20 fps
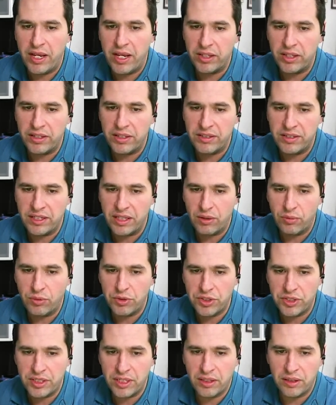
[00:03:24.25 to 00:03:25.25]
you can see that we're
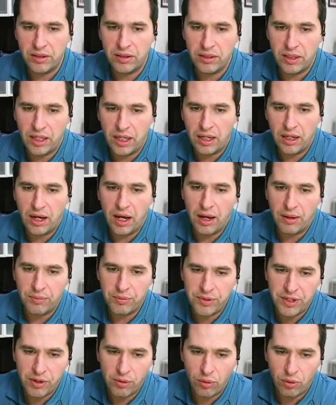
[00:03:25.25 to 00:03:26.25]
still
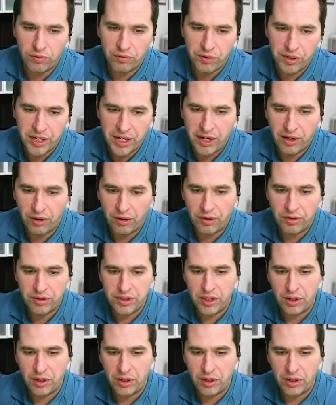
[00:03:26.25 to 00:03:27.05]
up year over year.